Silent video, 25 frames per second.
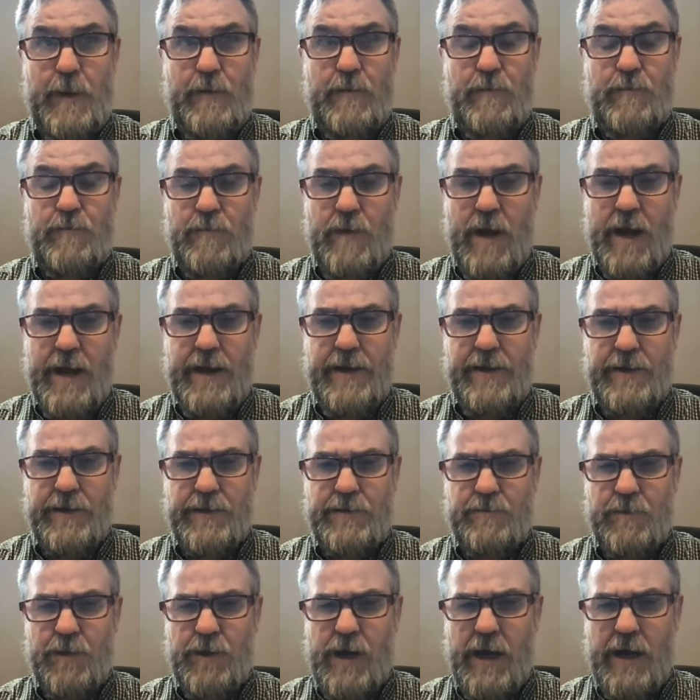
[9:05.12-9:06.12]

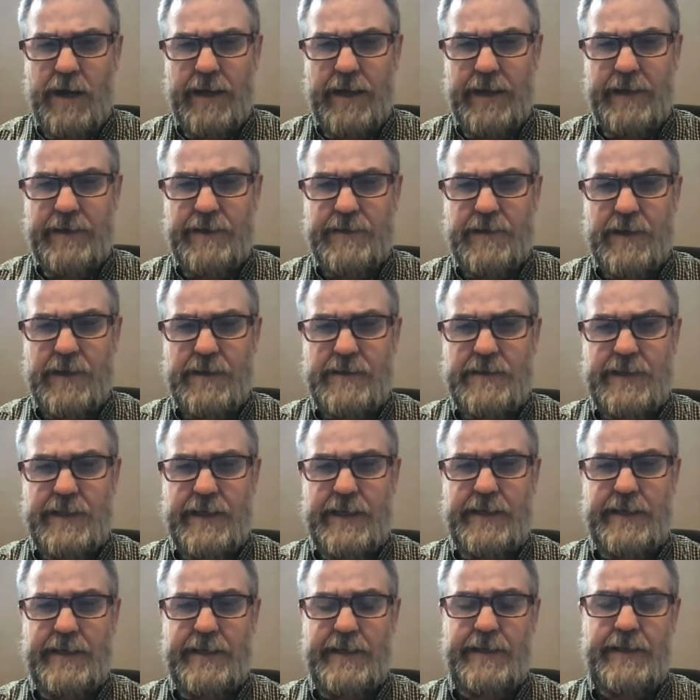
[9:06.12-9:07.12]
writers were not
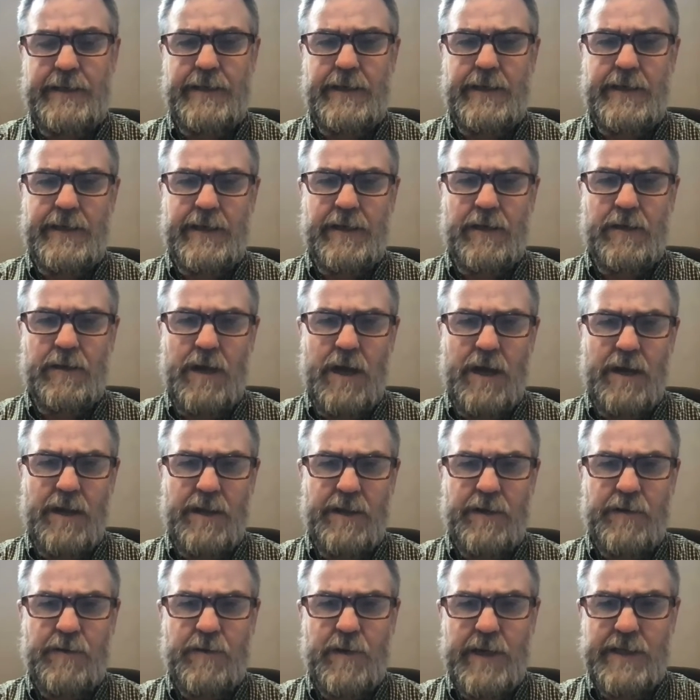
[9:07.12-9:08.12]
interested in a lot of
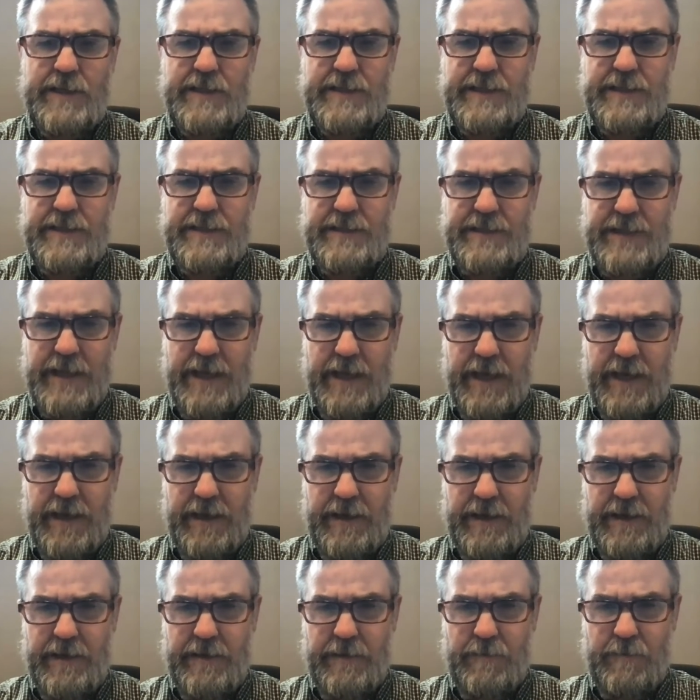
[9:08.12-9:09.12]
the questions that
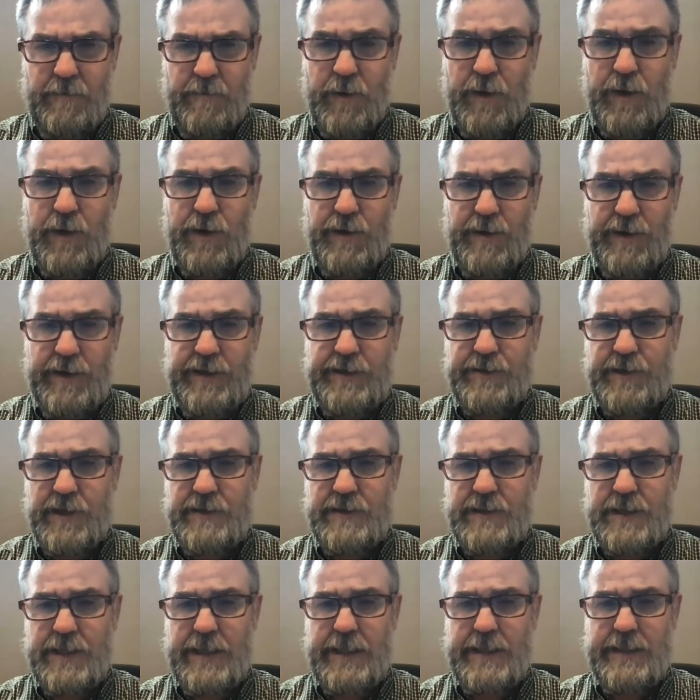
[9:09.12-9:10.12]
we're
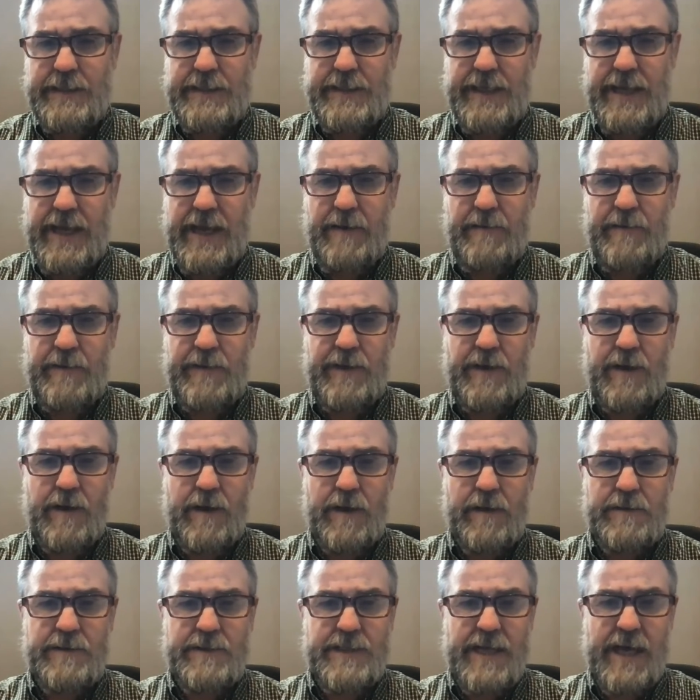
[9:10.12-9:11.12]
interested in today with
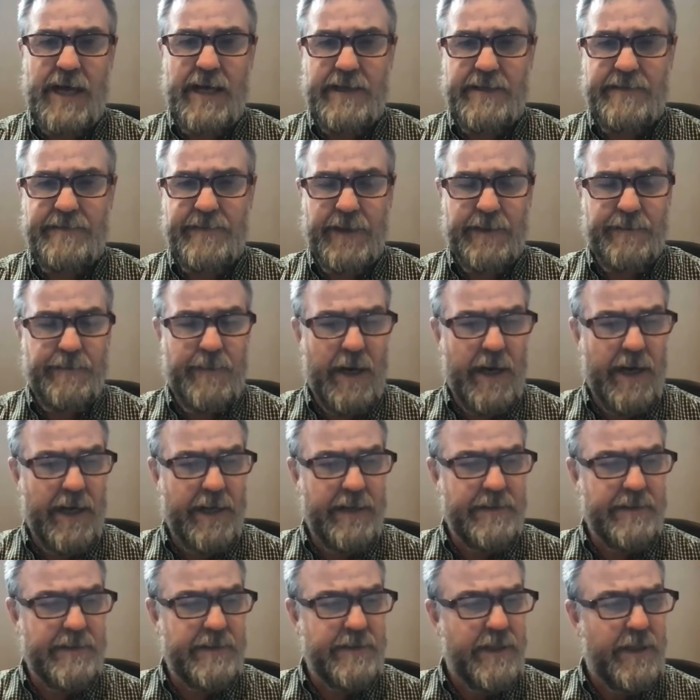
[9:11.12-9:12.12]
our scientific
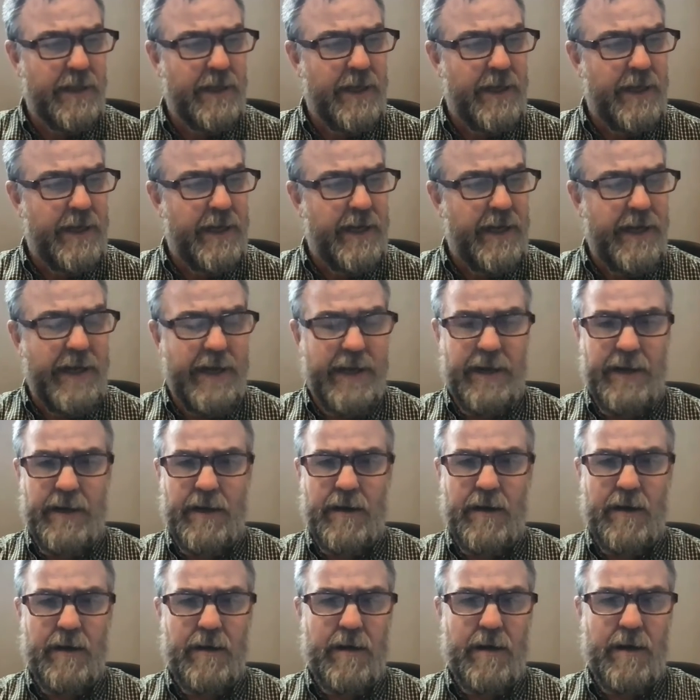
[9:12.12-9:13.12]
minds and
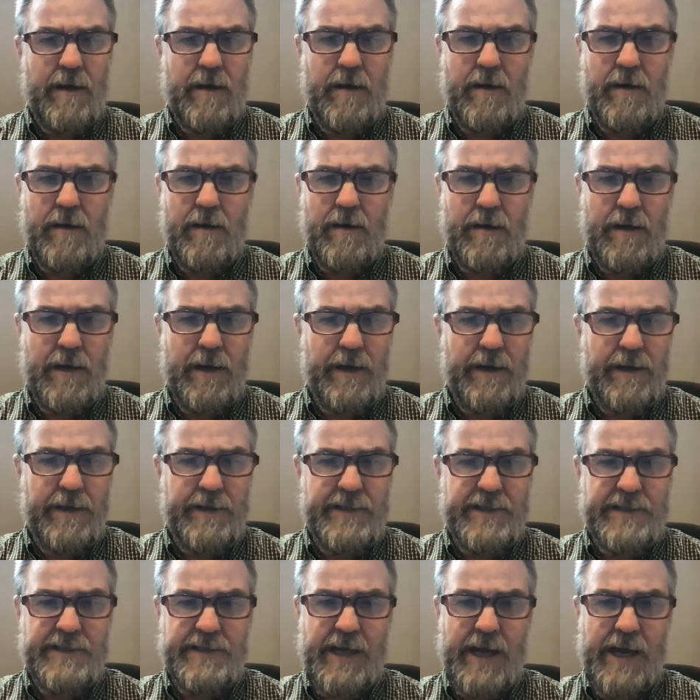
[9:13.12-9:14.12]
our
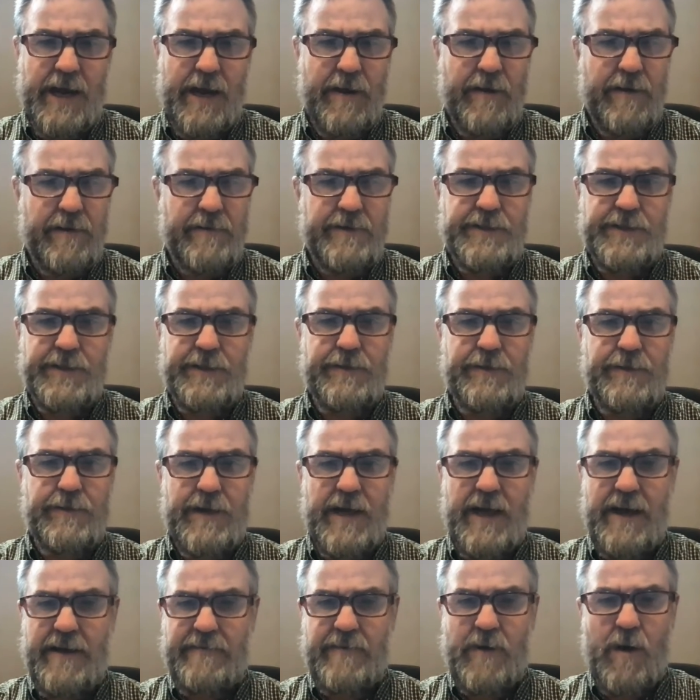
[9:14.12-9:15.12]
desire to
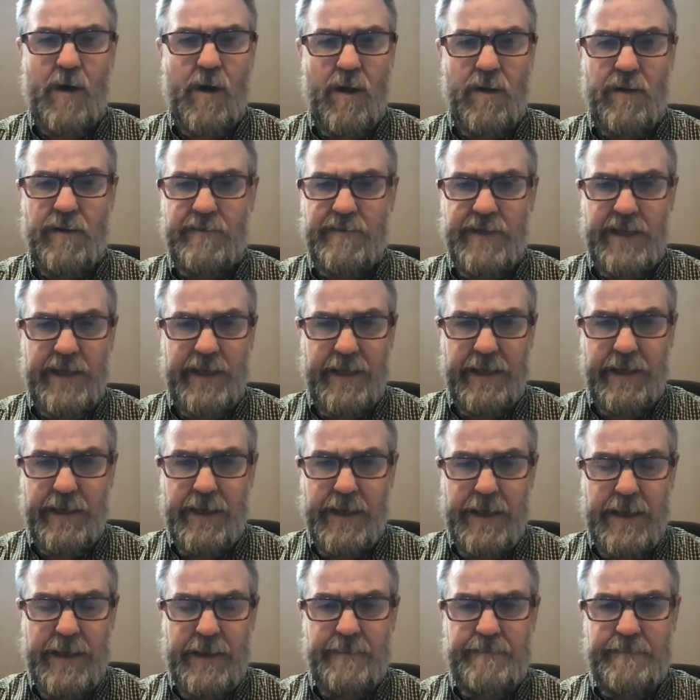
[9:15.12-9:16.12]
have all of the
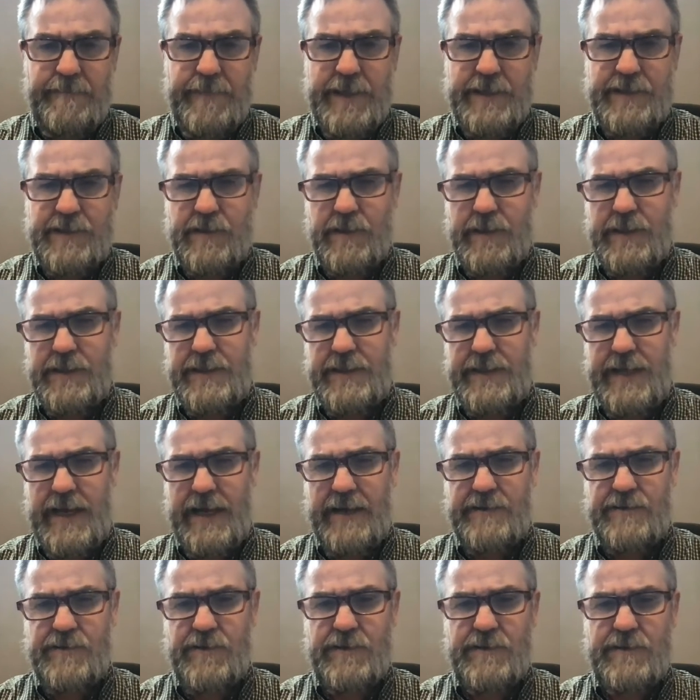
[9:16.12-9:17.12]
mysteries and
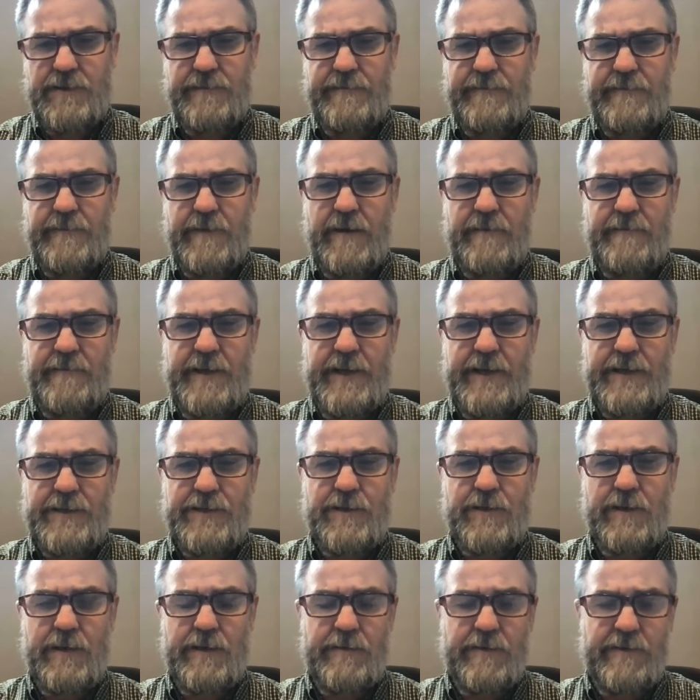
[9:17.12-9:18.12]
answers of
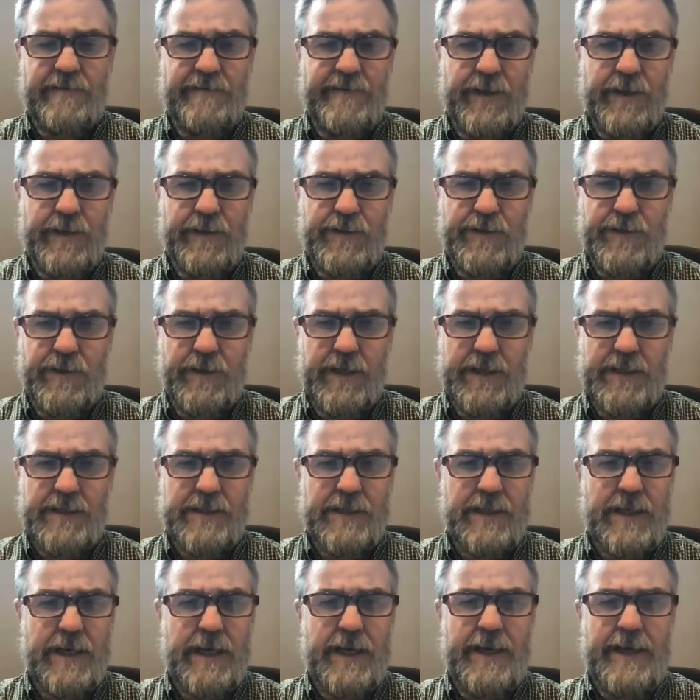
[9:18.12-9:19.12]
history revealed to us.